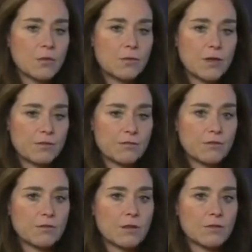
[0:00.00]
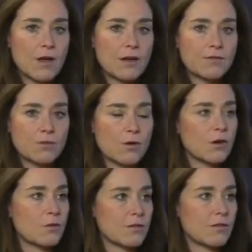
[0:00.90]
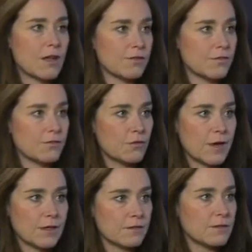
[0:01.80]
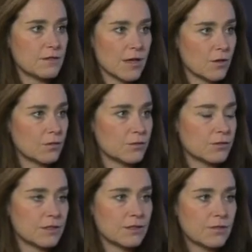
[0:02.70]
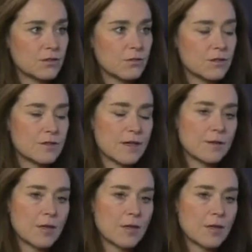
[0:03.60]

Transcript: we went through a lot of work with a lot of great stakeholders, individuals,